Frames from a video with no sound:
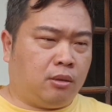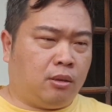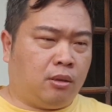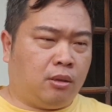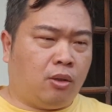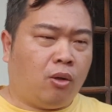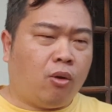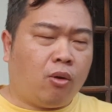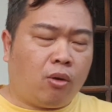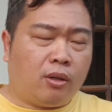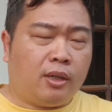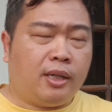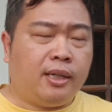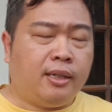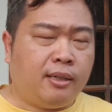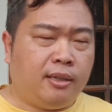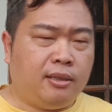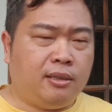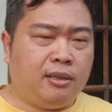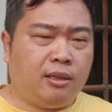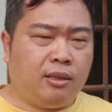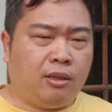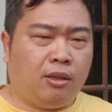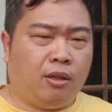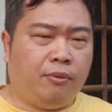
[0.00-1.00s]

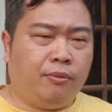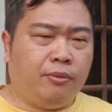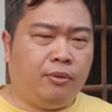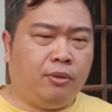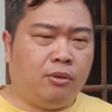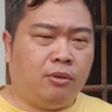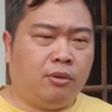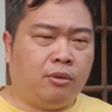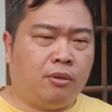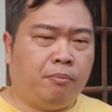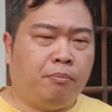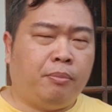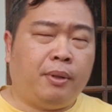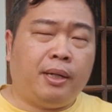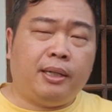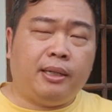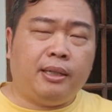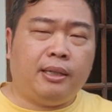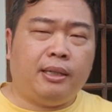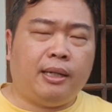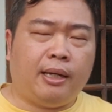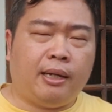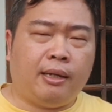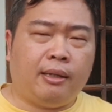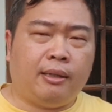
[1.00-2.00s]
coordination of your
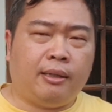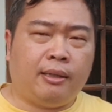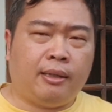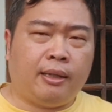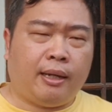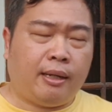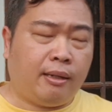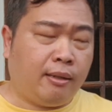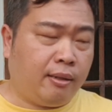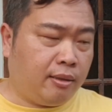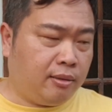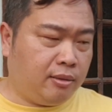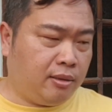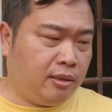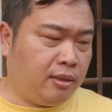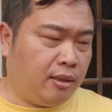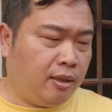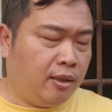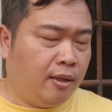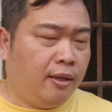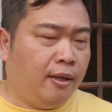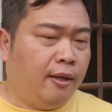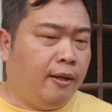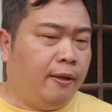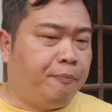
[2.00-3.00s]
body and energy.
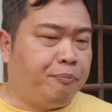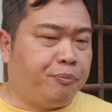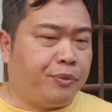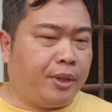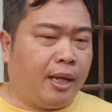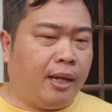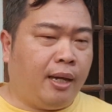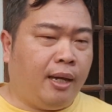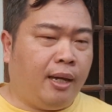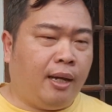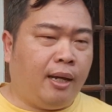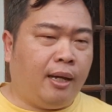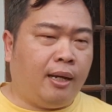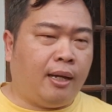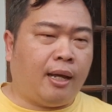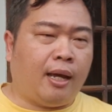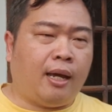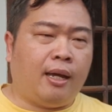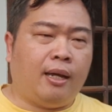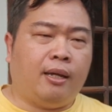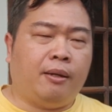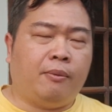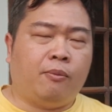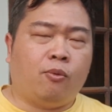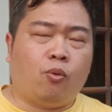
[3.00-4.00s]
And I
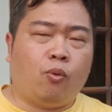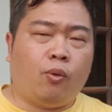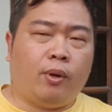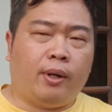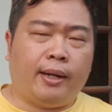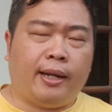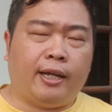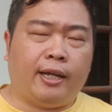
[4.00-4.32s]
am quite